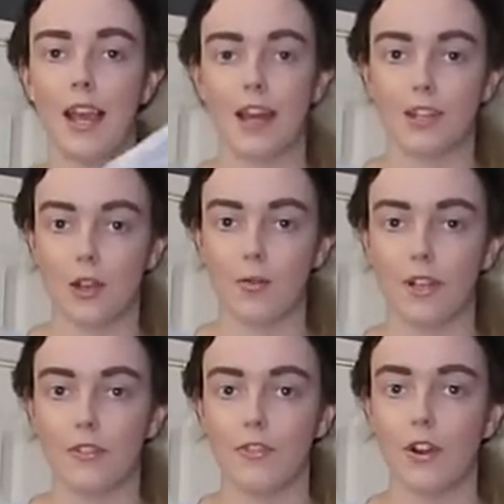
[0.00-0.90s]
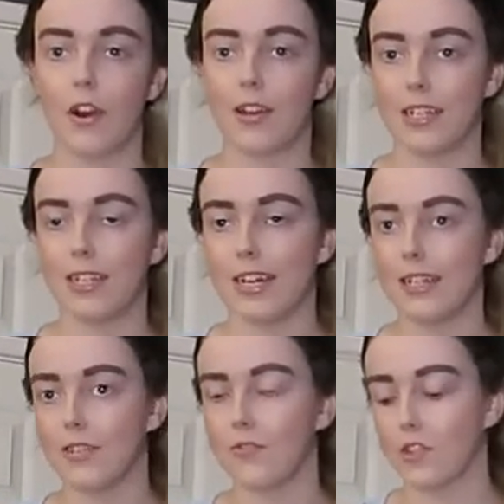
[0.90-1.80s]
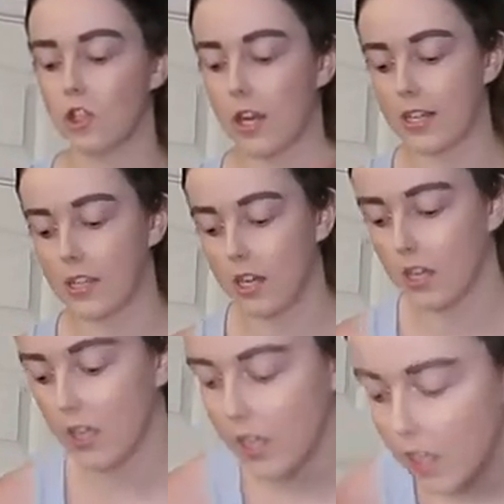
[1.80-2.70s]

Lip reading: I totally forgot, I didn't get this for the dresser.